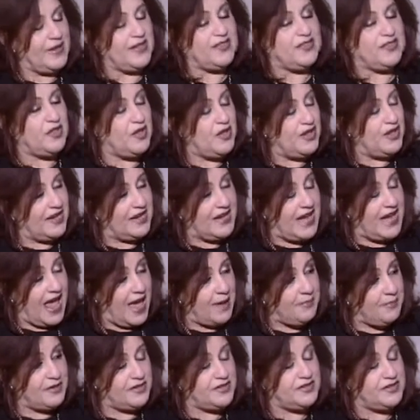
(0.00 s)
But the
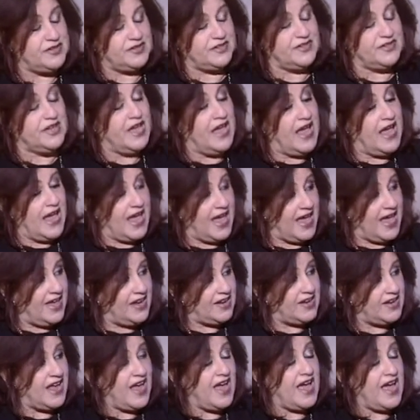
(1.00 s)
inhabited
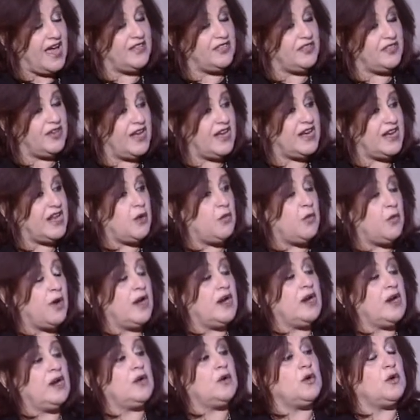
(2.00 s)
area and the area
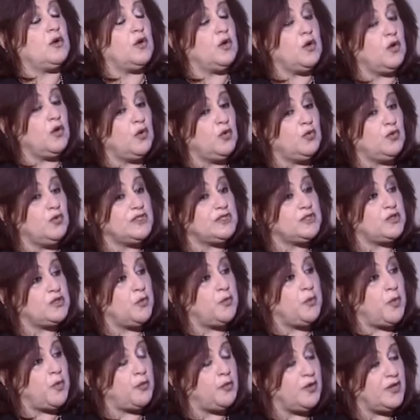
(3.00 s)
where always
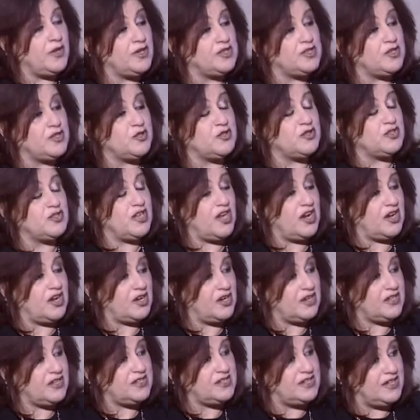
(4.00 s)
the population
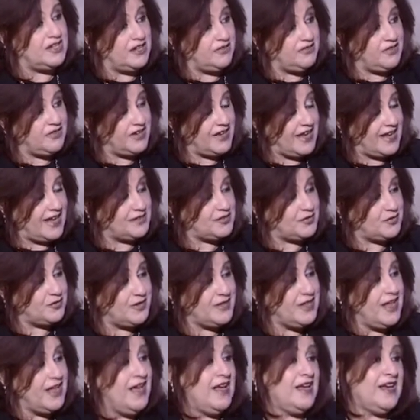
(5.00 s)
target living next to
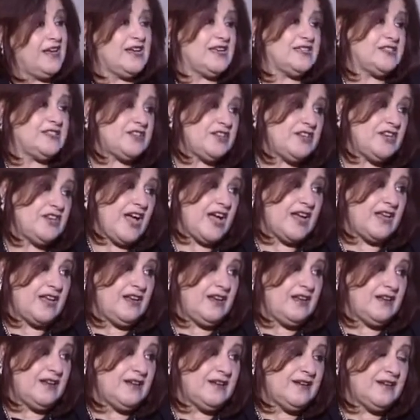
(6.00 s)
it is the Nile.
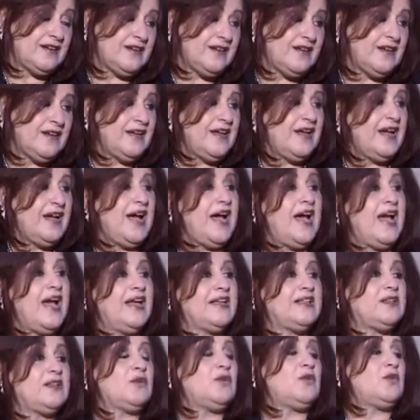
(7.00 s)

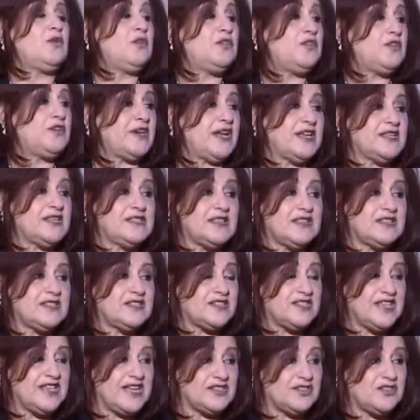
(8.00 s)
And all the rest
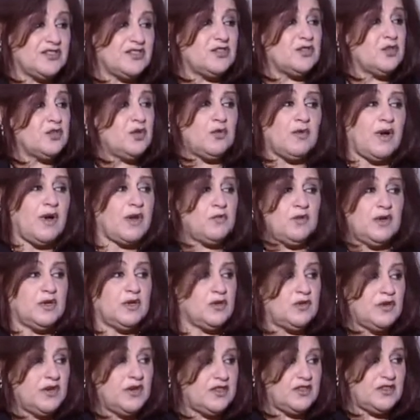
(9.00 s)
is desert. No one
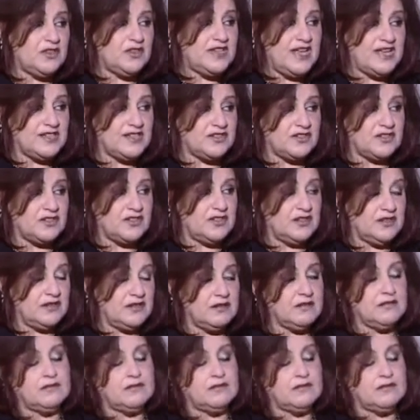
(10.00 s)
will go in the desert.